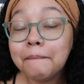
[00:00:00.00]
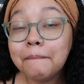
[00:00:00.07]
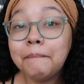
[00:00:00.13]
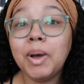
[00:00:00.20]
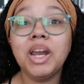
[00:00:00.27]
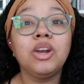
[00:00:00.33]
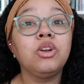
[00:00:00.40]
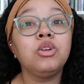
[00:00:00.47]

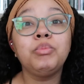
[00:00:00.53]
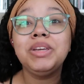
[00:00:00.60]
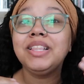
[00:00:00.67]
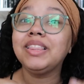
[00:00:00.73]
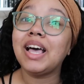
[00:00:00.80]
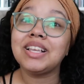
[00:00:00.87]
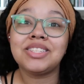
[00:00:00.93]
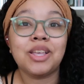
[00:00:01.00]
but it'll be
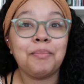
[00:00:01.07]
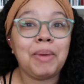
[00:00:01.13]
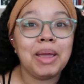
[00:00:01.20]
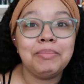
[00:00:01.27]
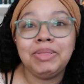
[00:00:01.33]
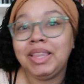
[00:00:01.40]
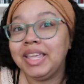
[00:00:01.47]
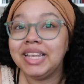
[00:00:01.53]
less on
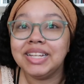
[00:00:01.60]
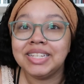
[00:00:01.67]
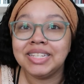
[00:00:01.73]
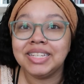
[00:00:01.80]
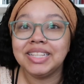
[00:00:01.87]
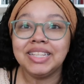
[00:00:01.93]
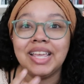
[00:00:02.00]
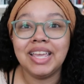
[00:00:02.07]
my
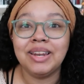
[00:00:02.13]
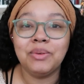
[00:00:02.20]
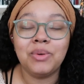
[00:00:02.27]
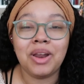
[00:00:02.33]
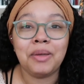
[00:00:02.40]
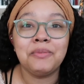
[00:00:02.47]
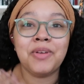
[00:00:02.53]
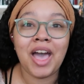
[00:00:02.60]
plate than
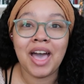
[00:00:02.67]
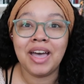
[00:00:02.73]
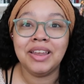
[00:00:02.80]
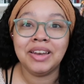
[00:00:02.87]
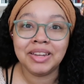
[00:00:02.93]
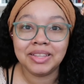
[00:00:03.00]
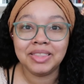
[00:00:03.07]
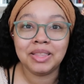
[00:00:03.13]
what I've
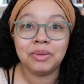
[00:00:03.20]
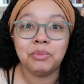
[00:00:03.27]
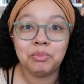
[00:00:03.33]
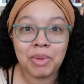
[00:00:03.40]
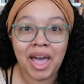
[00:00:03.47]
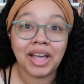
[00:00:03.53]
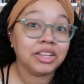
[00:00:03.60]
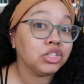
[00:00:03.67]
had the
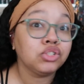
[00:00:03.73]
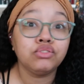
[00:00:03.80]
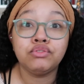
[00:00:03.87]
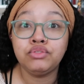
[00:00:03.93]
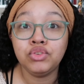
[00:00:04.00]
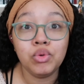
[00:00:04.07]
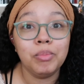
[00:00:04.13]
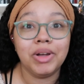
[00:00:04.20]
past
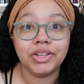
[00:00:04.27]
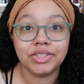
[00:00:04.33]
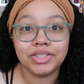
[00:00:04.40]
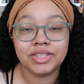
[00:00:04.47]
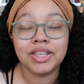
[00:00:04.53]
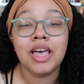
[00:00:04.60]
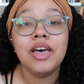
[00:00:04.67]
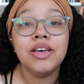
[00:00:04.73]
few
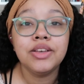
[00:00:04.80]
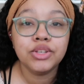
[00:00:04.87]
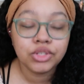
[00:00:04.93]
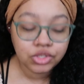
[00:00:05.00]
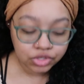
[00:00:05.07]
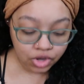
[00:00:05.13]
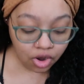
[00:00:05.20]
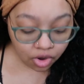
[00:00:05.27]
months.
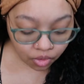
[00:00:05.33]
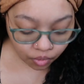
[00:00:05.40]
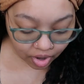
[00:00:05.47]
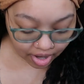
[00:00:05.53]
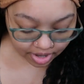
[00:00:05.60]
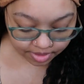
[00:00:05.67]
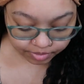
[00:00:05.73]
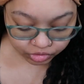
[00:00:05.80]
So
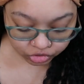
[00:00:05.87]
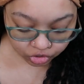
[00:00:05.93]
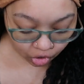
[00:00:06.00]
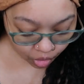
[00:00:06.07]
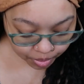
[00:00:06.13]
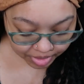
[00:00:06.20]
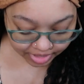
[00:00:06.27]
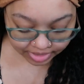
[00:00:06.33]
I'm just
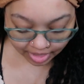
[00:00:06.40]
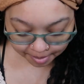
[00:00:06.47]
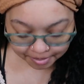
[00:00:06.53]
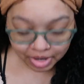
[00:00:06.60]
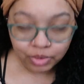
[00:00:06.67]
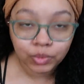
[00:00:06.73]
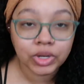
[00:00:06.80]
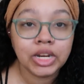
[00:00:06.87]
hoping that
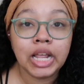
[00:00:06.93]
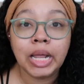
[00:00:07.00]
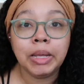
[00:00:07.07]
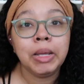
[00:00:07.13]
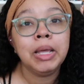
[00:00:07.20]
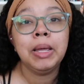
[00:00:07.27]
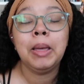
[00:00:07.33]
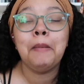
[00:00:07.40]
my
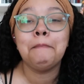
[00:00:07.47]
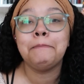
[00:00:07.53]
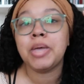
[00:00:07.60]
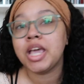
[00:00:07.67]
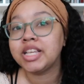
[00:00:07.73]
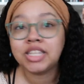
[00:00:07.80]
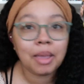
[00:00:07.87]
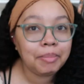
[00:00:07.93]
reading
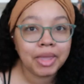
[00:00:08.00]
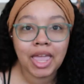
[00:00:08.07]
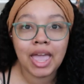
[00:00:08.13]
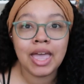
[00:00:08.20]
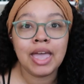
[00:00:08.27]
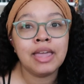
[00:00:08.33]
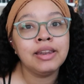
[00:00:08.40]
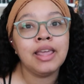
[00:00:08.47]
picks up
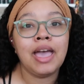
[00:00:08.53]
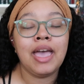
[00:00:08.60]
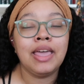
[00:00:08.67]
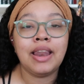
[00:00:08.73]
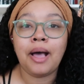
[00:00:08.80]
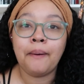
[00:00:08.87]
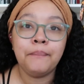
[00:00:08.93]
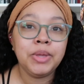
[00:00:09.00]
again
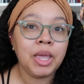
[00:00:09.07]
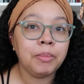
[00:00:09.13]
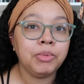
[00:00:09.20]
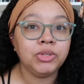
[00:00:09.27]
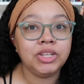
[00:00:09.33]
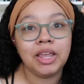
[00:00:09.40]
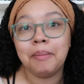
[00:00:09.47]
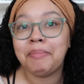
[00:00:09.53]
and I'll be
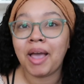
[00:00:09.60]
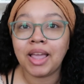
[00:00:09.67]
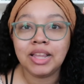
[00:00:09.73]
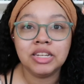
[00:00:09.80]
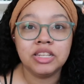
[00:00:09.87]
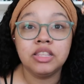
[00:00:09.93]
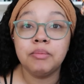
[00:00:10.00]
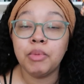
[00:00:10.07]
able to get back
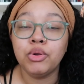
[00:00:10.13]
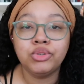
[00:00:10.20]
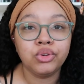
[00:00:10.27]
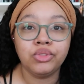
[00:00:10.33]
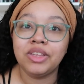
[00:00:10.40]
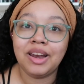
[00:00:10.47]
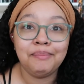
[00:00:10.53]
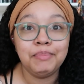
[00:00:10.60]
into the
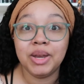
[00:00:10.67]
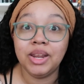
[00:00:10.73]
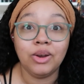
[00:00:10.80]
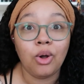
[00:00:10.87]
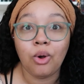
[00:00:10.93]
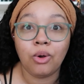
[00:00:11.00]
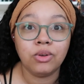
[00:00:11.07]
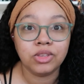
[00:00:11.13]
mojo that I've been in
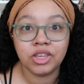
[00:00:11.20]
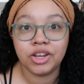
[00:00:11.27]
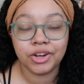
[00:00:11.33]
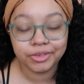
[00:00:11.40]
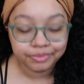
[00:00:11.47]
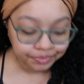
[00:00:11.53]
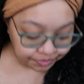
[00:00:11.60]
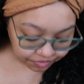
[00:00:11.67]
all year.